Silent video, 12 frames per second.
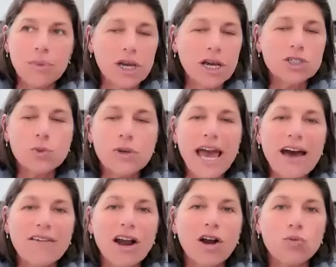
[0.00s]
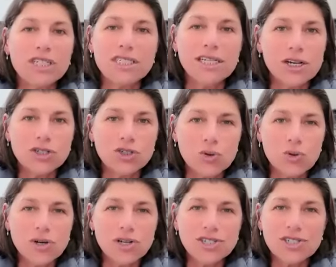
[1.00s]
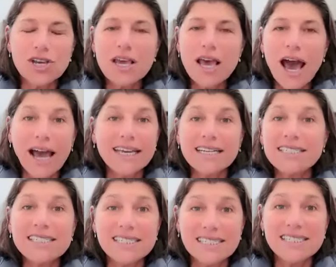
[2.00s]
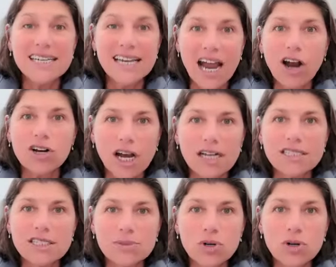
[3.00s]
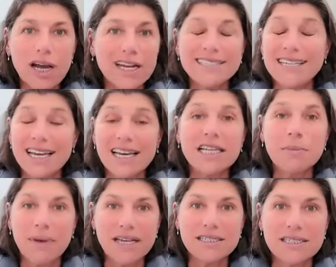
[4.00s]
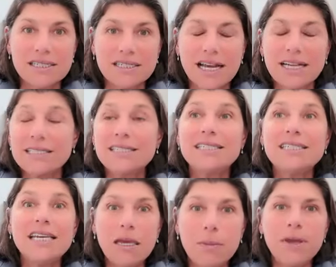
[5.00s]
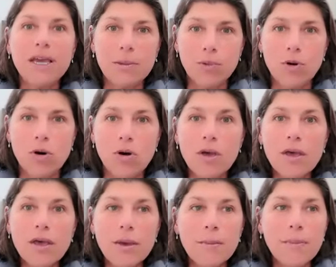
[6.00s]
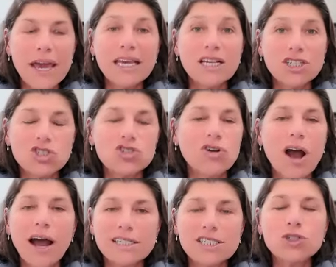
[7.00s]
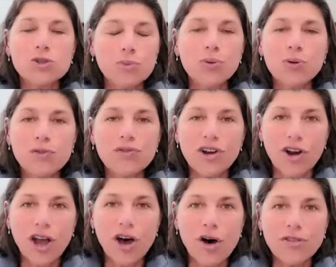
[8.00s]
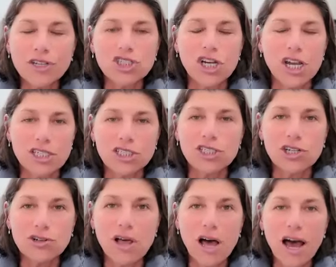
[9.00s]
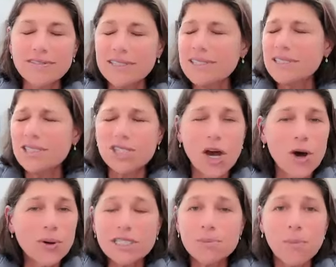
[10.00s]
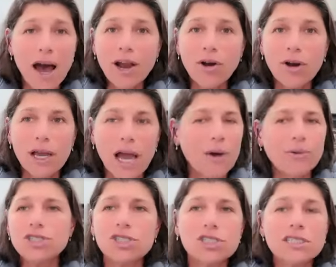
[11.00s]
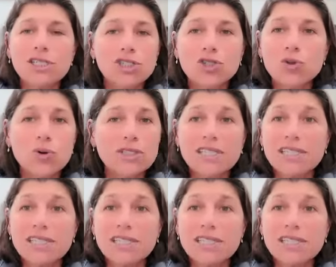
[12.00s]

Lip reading: because we have our retail stores, I get to see our customer on a daily basis. I see people making strides to improve their health and change their lives. It's so inspiring. I was just in a store